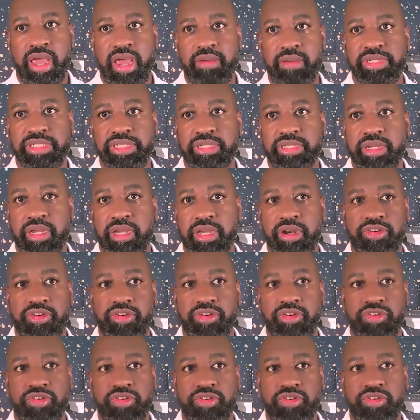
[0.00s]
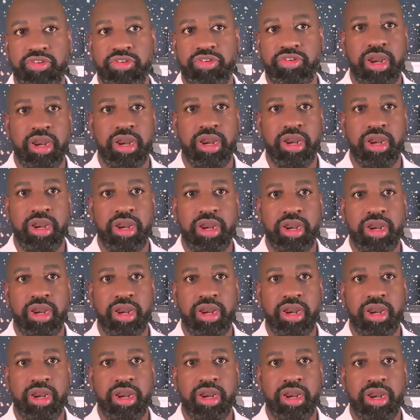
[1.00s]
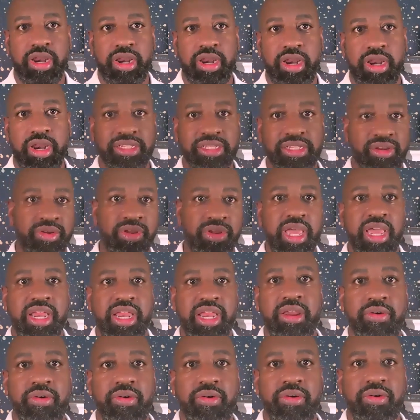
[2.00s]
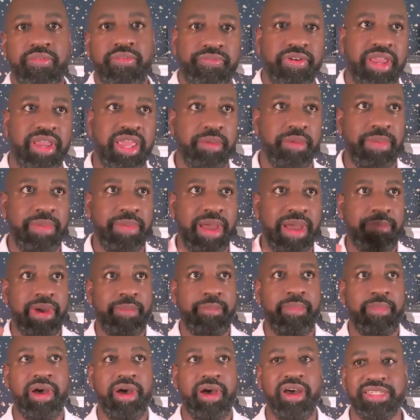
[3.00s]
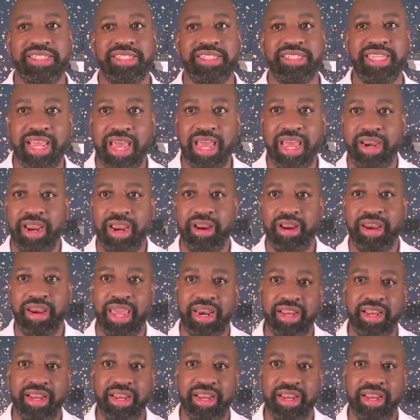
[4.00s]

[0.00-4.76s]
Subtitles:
I'm just going to try to do it this way. All right. So don't forget about my mug. Sit down there.